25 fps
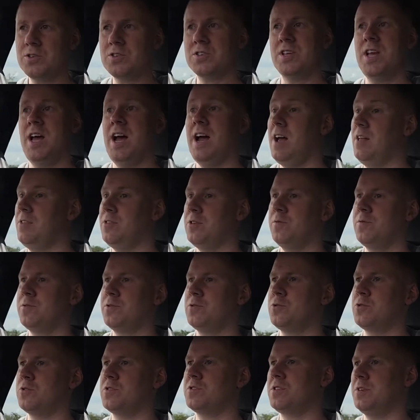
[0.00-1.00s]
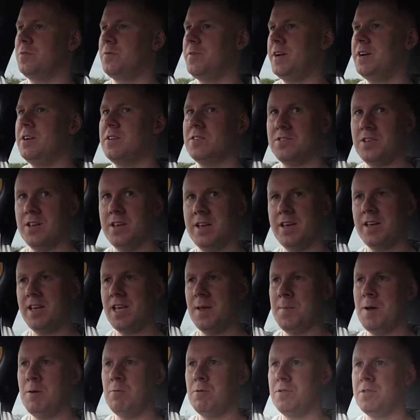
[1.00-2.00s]
and of course the figures that
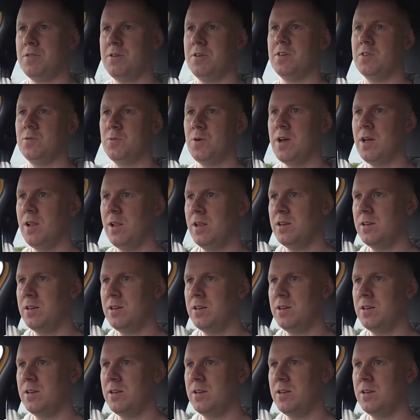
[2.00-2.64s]
came out with it as well.